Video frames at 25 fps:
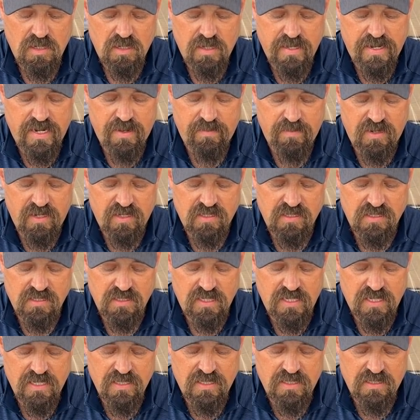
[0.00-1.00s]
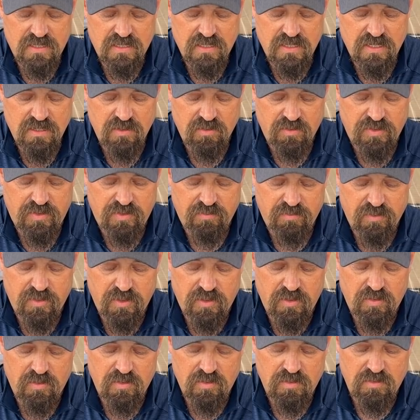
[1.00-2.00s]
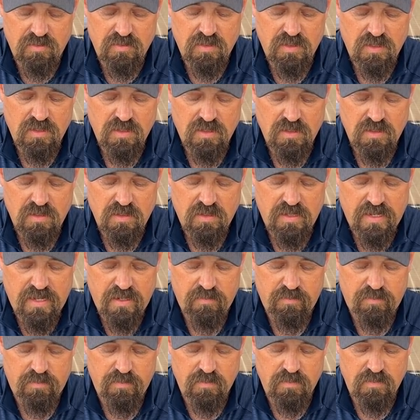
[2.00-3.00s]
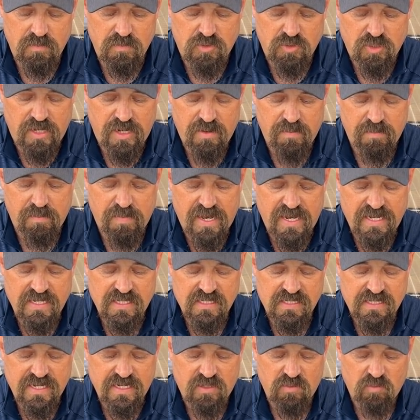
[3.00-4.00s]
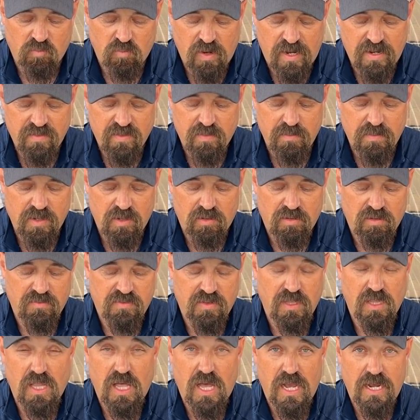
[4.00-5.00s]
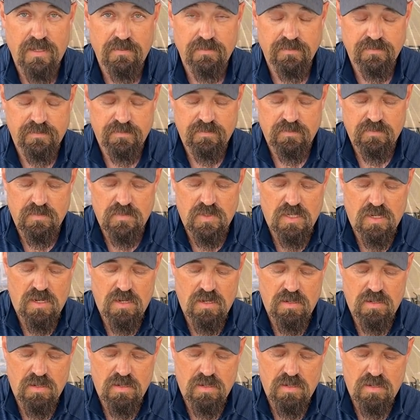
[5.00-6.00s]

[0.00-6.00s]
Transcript: and I'm going to slide this needle through and try to bisect right in the middle of the line, okay?